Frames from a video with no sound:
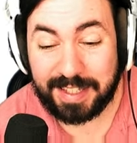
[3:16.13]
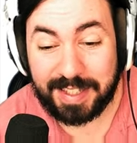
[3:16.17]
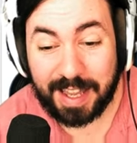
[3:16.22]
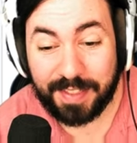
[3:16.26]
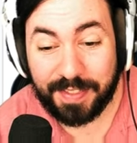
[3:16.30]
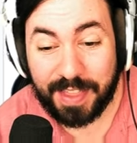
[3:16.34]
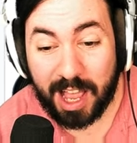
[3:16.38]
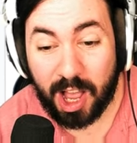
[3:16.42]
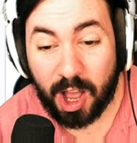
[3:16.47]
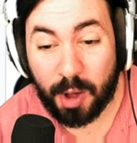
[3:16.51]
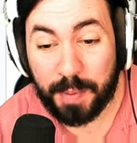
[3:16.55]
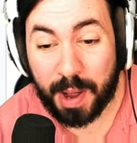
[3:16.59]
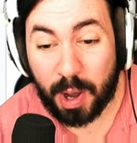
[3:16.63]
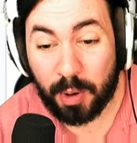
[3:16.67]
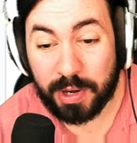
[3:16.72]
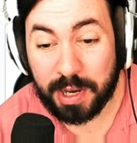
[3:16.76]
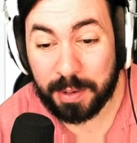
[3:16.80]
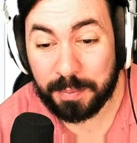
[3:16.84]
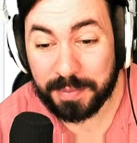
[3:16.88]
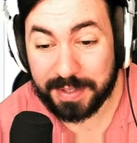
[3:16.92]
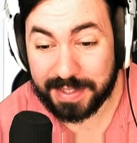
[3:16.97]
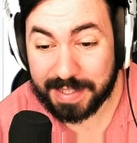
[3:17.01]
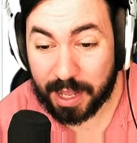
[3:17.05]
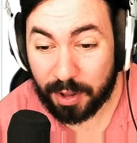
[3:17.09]
He said that about
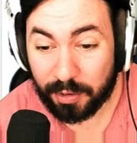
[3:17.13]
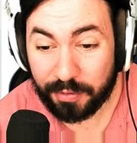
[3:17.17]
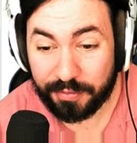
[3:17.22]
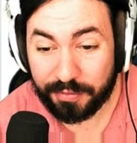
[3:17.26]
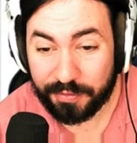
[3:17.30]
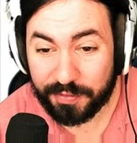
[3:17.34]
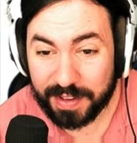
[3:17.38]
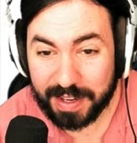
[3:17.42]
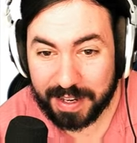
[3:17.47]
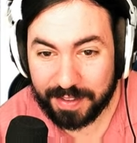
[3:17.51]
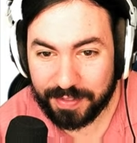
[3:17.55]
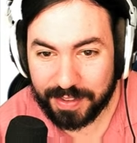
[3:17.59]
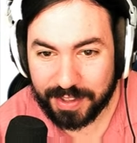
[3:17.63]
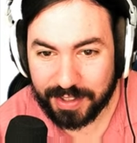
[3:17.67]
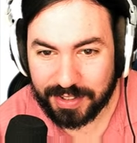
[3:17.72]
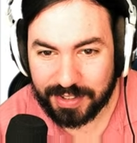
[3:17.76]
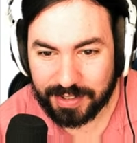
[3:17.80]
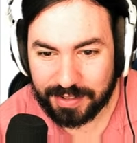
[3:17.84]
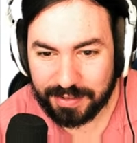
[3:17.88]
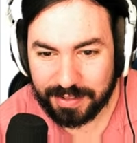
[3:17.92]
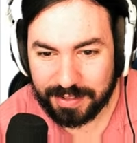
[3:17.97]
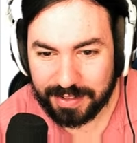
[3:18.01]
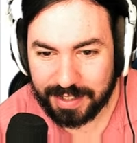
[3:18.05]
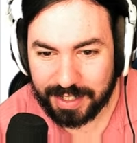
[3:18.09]
himself in
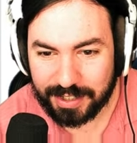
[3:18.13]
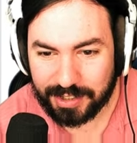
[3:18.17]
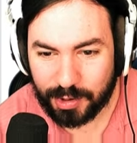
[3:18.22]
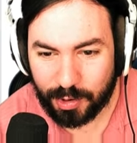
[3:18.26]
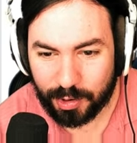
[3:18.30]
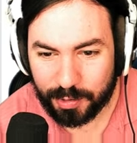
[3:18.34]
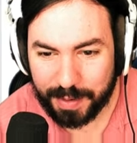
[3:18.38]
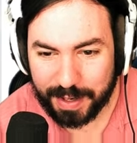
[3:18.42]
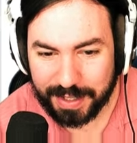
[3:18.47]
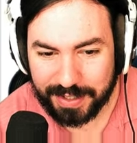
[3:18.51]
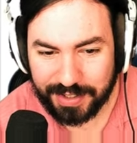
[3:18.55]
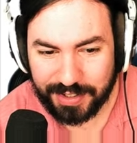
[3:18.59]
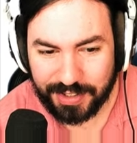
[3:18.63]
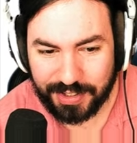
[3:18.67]
this Discord